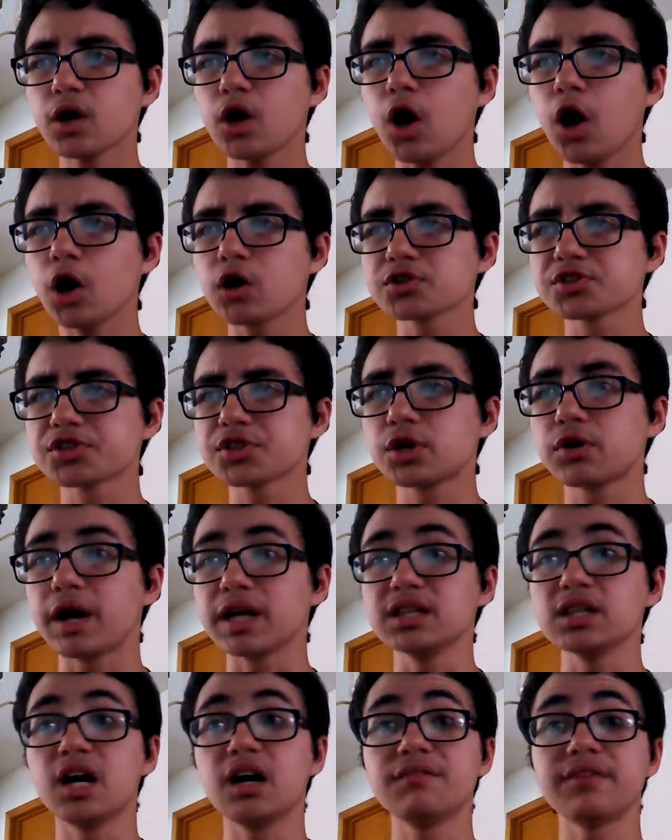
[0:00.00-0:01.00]
Also, I
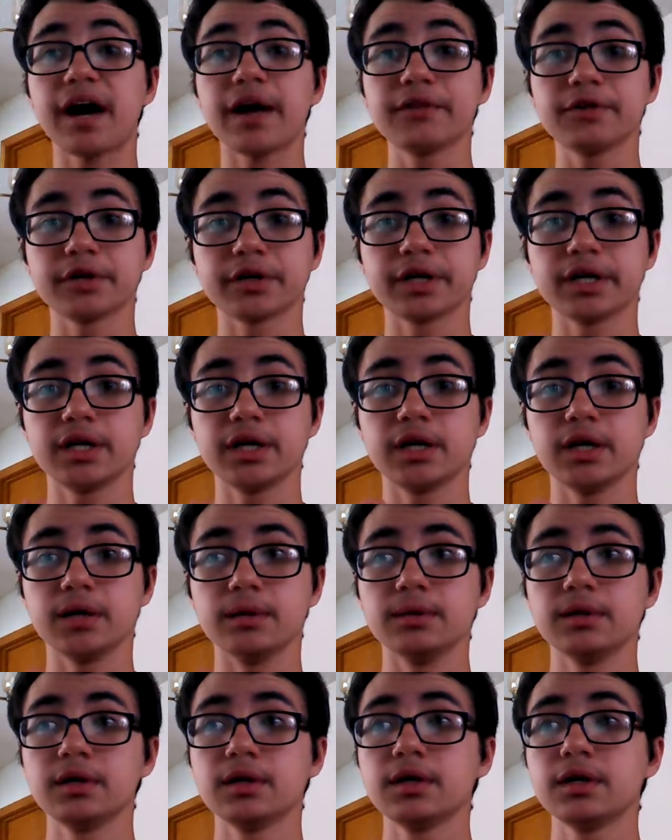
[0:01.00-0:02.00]
love how they're
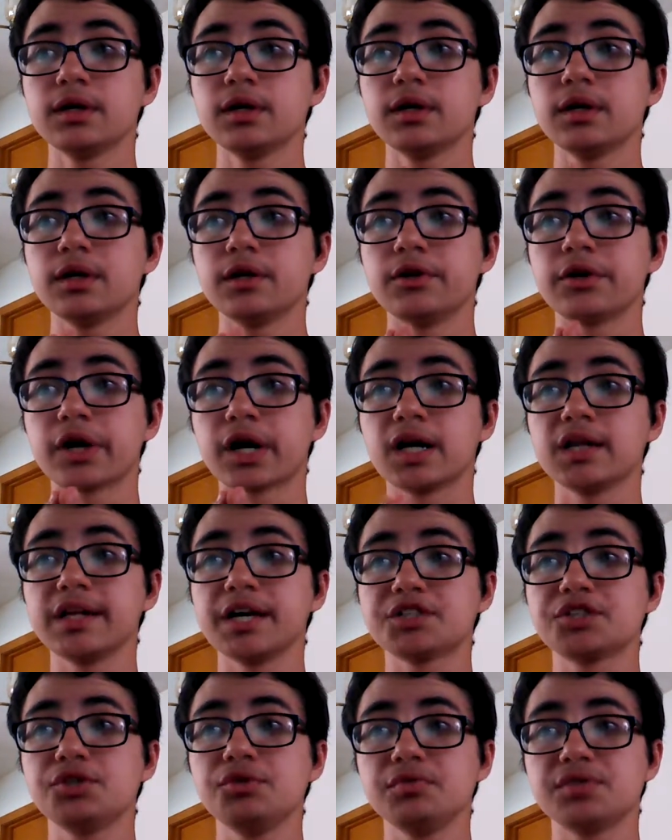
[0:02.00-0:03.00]
gonna
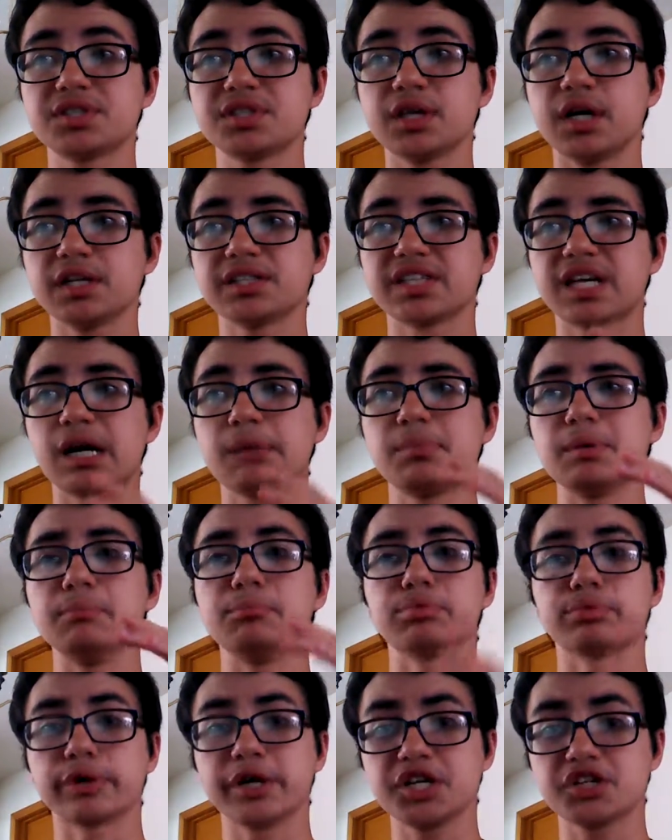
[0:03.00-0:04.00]
let you set up a
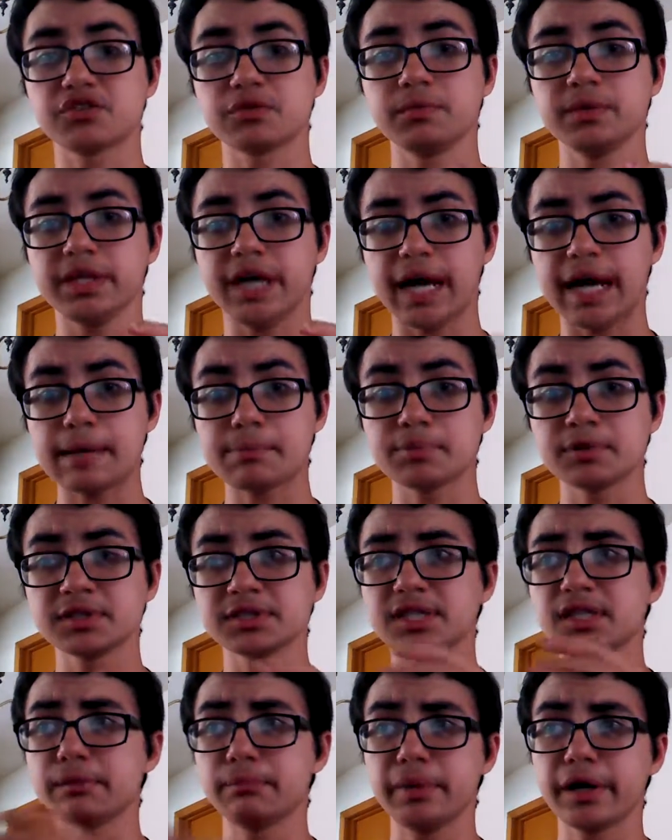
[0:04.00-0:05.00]
bridge from the apron
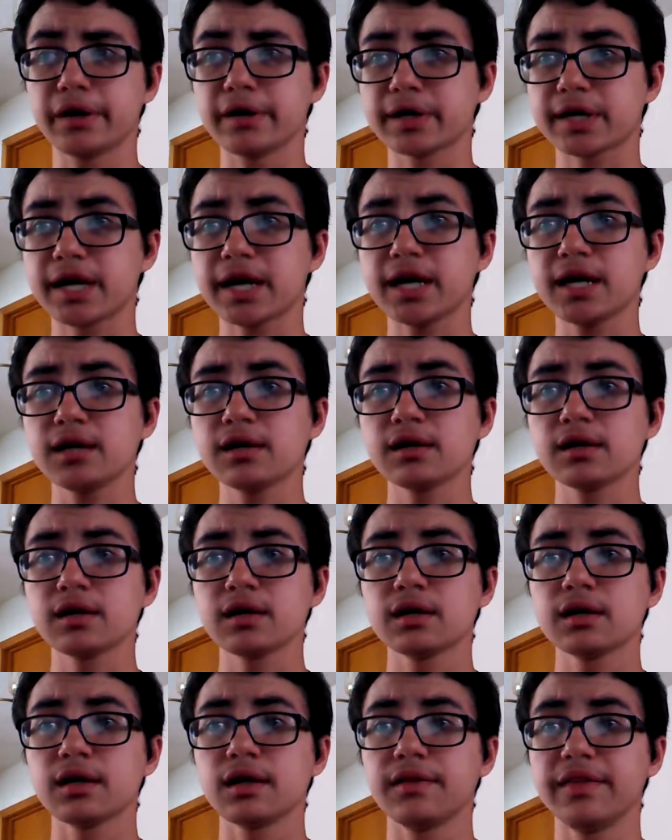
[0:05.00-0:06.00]
to the barricade.
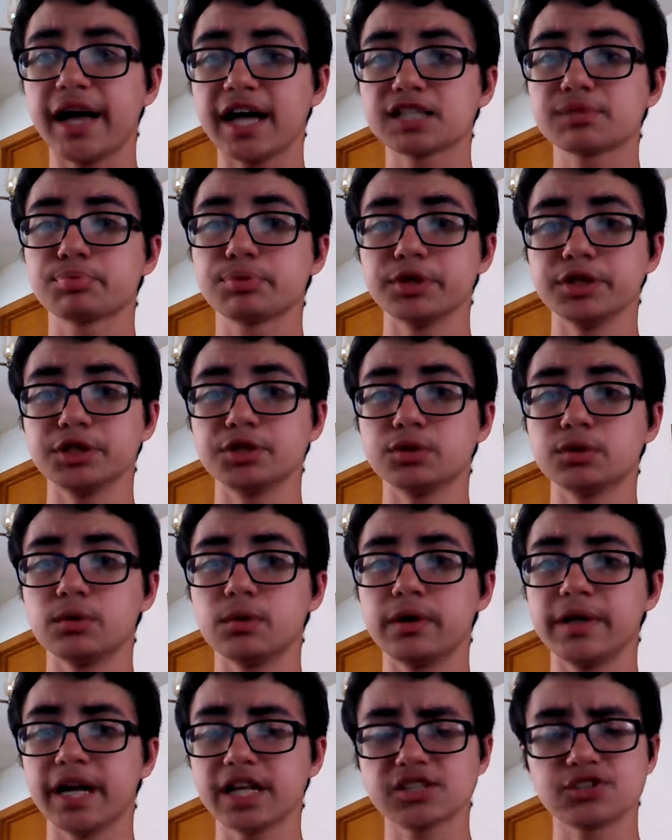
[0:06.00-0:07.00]
That's pretty
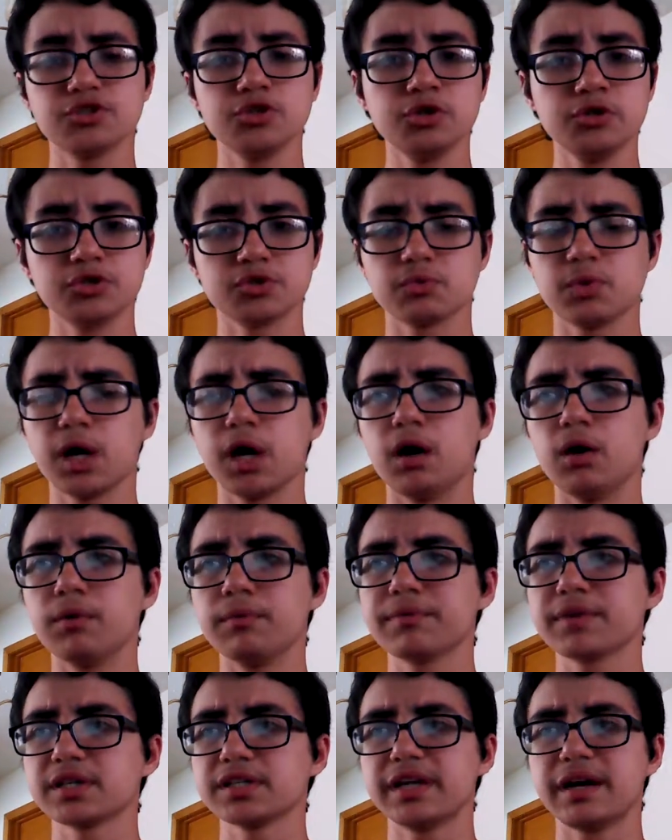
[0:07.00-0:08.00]
cool, and that's new as
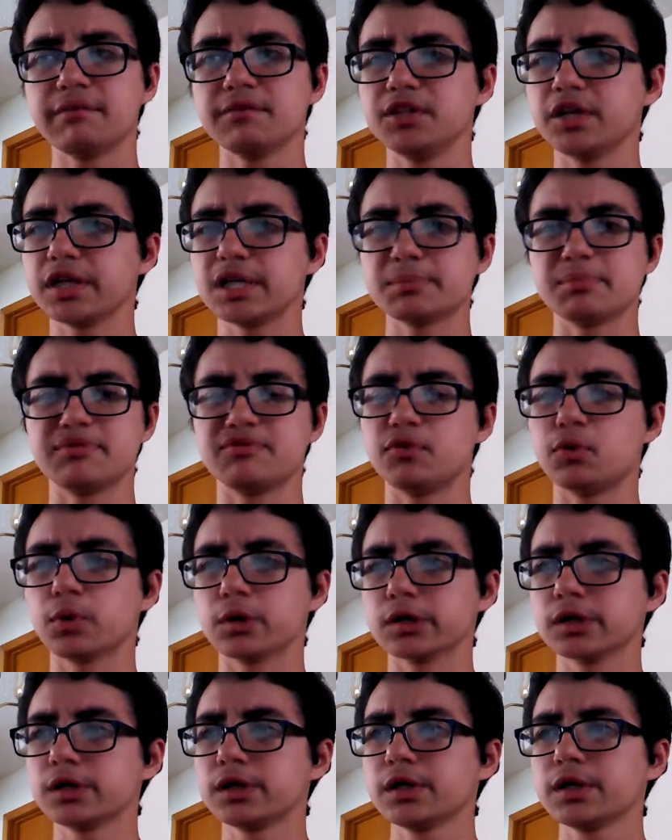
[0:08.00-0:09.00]
well because they haven't done that
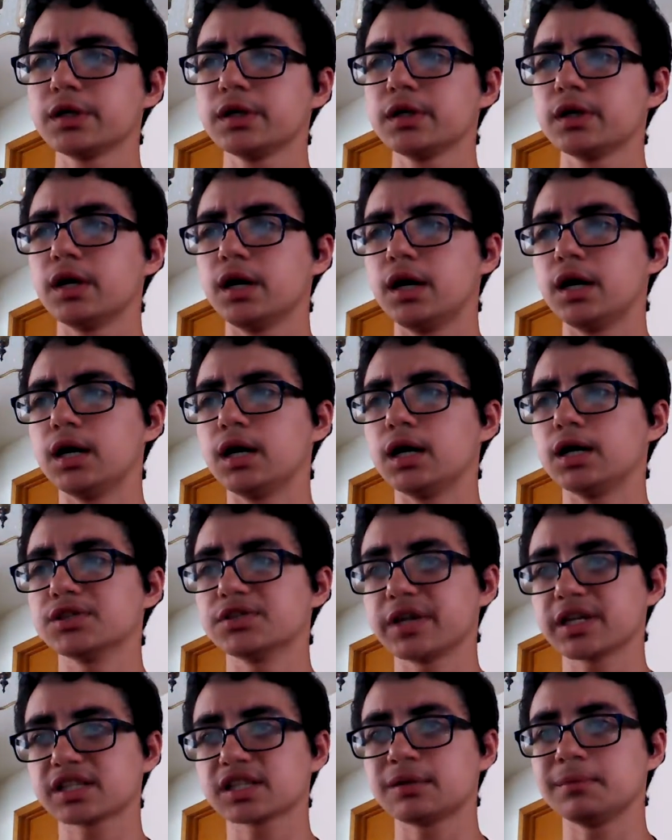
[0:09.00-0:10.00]
before. So
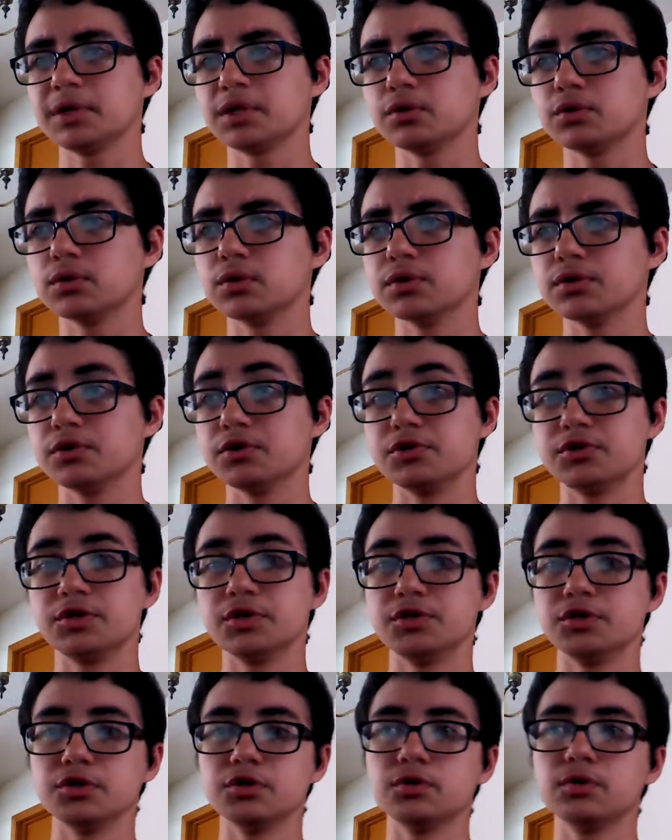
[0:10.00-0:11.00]
that's gonna be cool
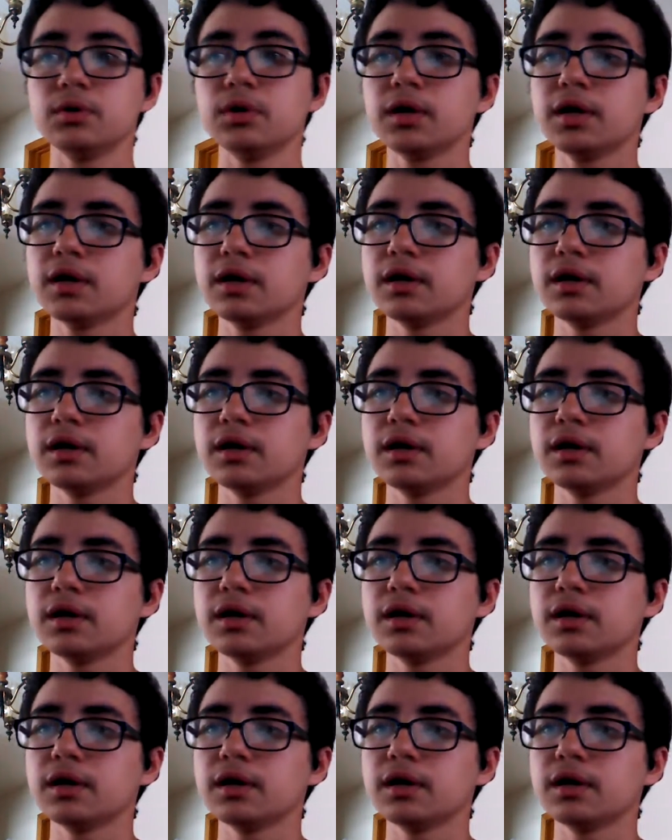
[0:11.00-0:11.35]
to do.